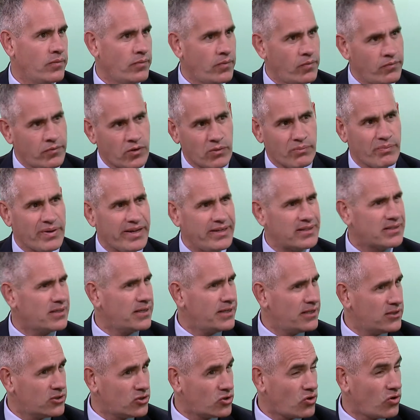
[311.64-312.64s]
compared to
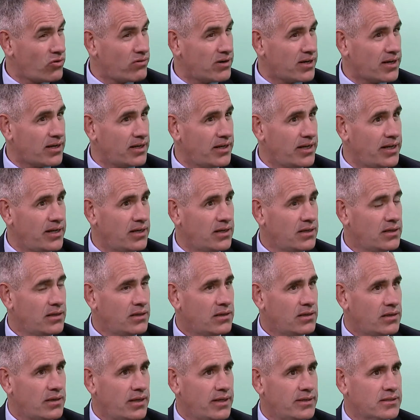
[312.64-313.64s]
historically,
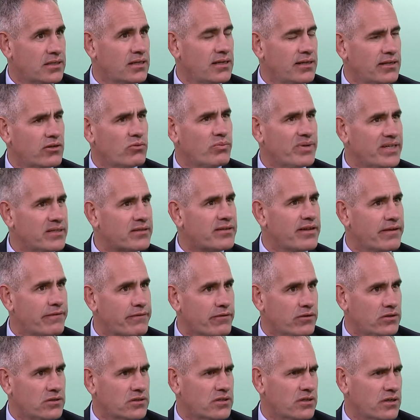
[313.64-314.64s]
it's a little bit
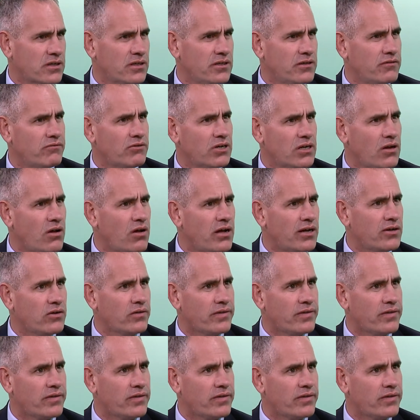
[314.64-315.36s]
different. So can you rely on